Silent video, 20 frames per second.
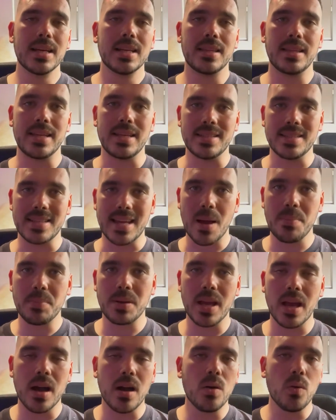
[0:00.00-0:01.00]
the
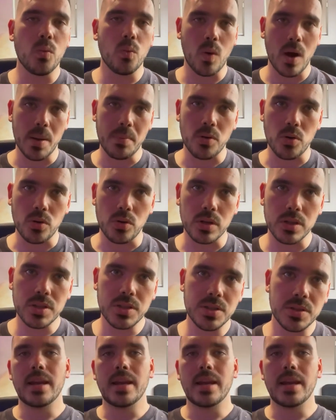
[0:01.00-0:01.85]
Zapier webhooks.